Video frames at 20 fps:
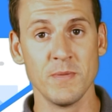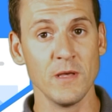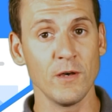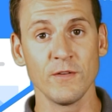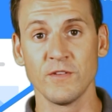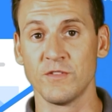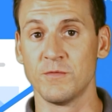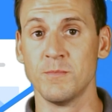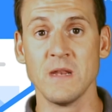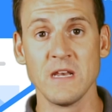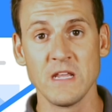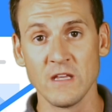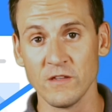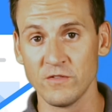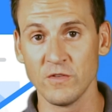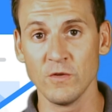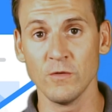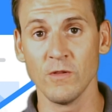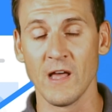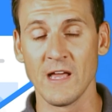build as many
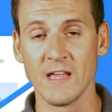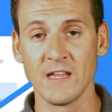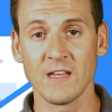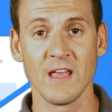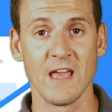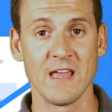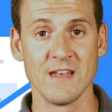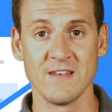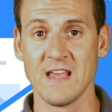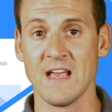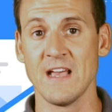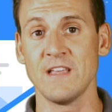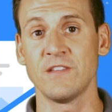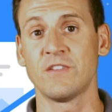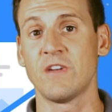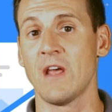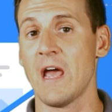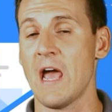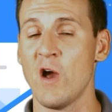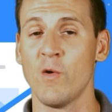as you like and
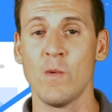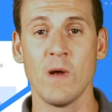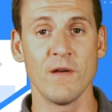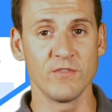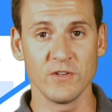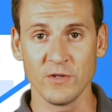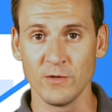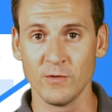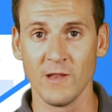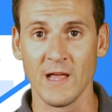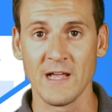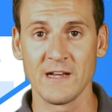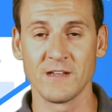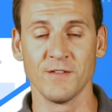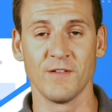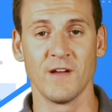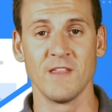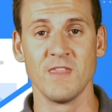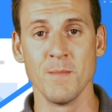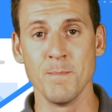test however you'd like
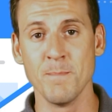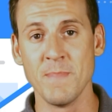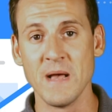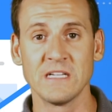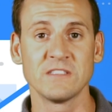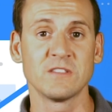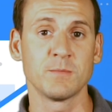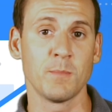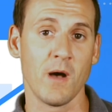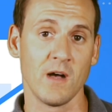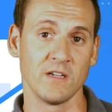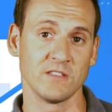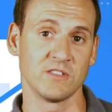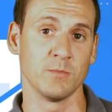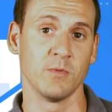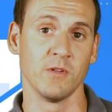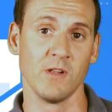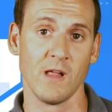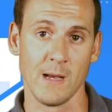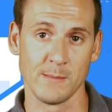to find the best
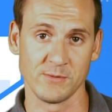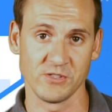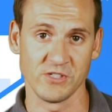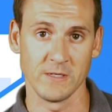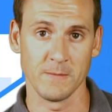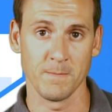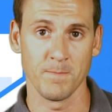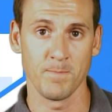possible option.